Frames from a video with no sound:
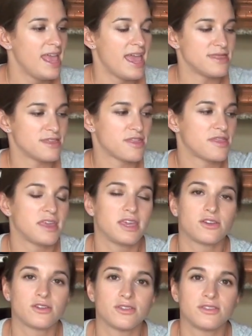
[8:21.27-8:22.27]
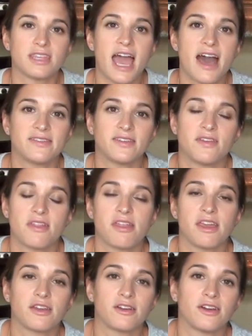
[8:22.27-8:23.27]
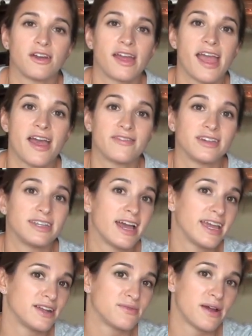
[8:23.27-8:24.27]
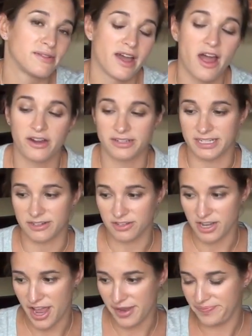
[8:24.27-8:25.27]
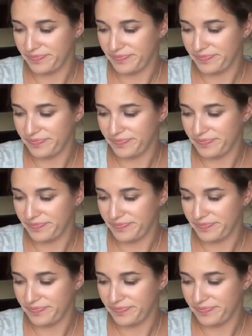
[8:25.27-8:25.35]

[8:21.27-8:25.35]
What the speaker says: and the Thinkers, half of a Thinker every night around our dinner time.